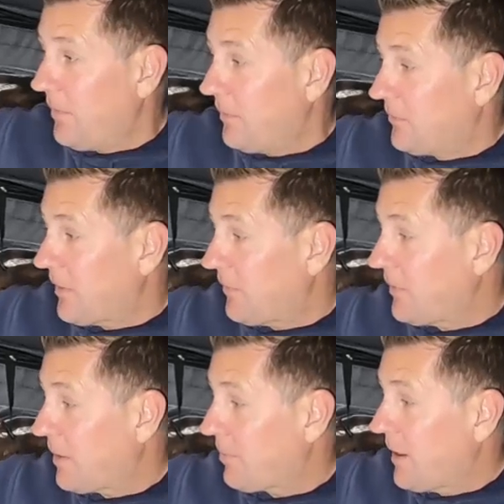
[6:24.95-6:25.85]
The soft
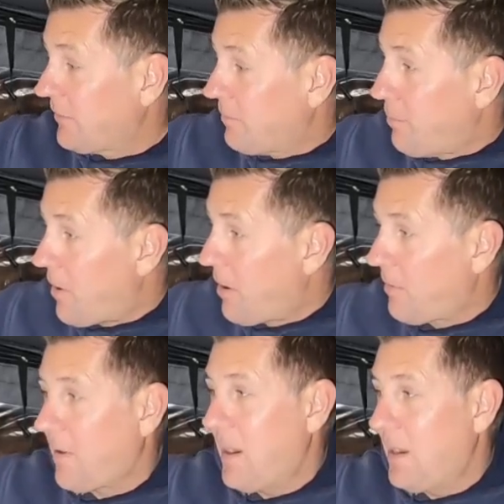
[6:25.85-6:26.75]
topper has a
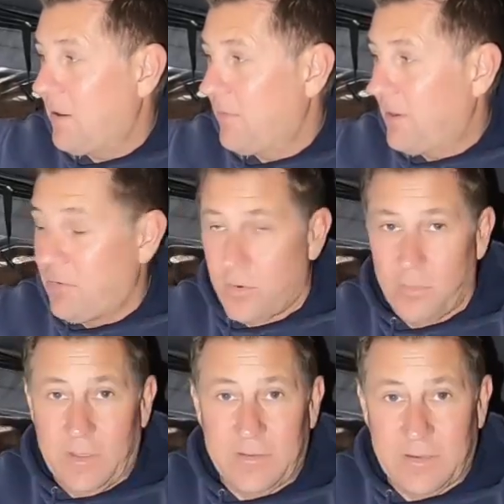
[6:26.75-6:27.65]
bar right here that
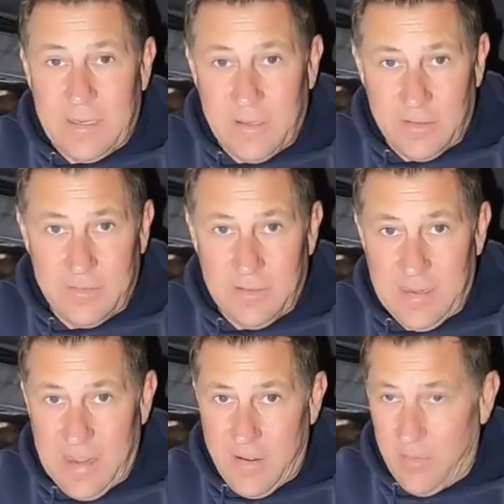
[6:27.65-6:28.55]
normally secures it
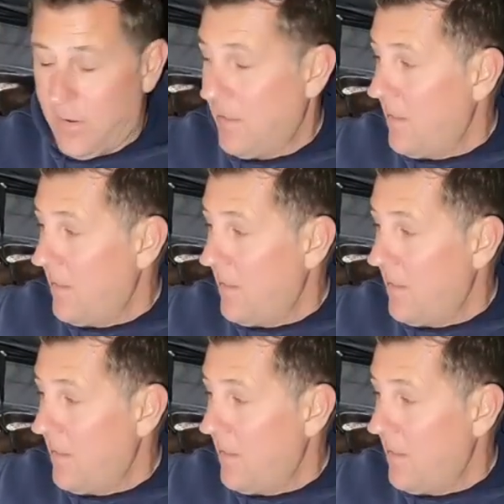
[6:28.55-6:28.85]
down.